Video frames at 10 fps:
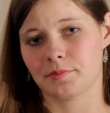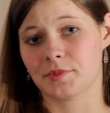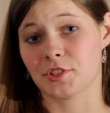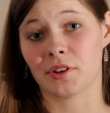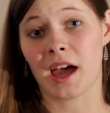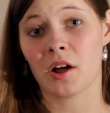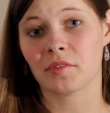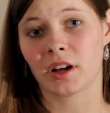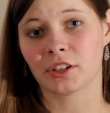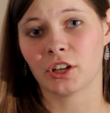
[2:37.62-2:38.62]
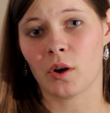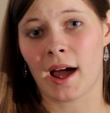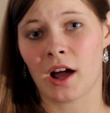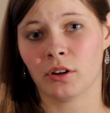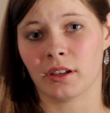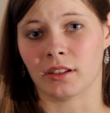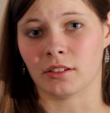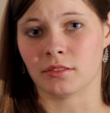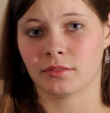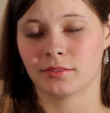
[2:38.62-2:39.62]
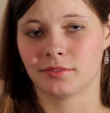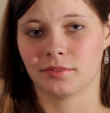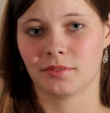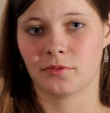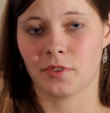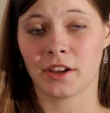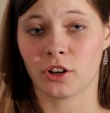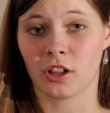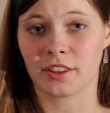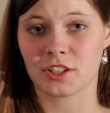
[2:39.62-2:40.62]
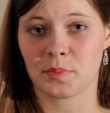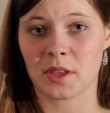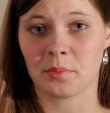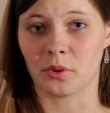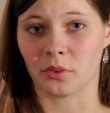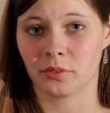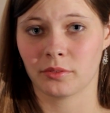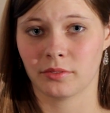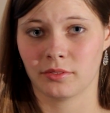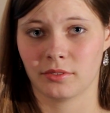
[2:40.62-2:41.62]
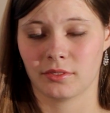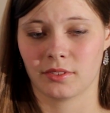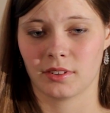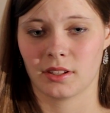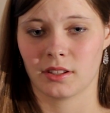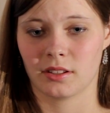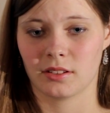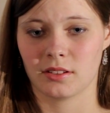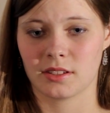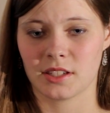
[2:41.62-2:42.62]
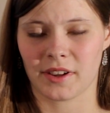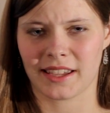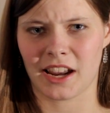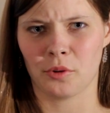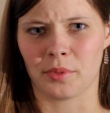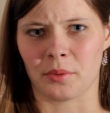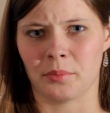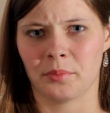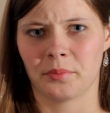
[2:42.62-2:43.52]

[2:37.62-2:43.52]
So now I've got to go out and find all of these people, see if I can help them.